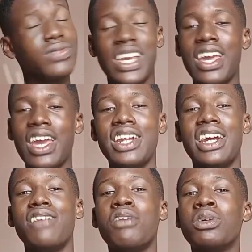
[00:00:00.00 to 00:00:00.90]
Hey there, if
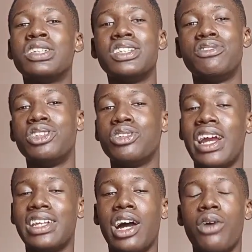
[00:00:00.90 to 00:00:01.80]
you're watching this video right
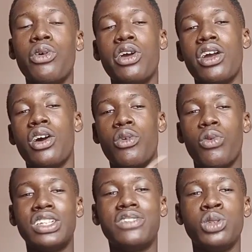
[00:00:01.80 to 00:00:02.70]
now, what this
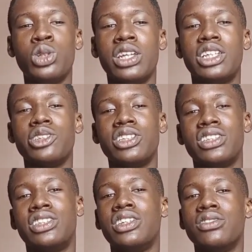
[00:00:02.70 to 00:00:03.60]
video entails is
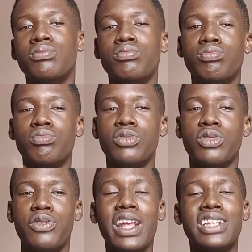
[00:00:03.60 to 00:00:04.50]
to
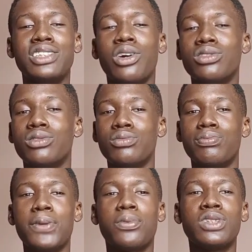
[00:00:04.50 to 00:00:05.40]
reflecting on
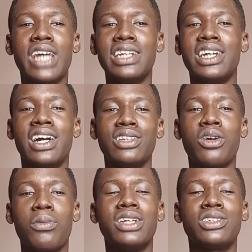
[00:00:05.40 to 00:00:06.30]
people's idea and
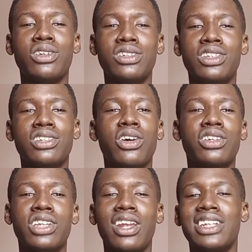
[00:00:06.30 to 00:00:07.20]
comments on the TikTok
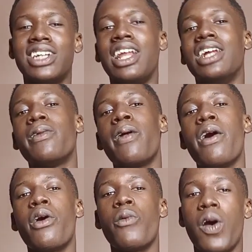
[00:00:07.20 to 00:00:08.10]
Silly challenge.
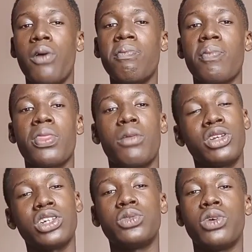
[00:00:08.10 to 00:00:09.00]
Well, make sure
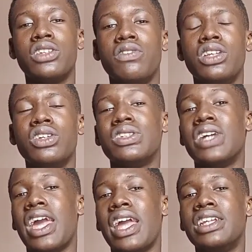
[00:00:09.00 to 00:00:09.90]
to watch the video to the
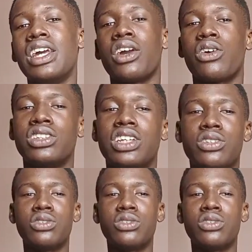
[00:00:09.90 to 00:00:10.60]
end because there's cool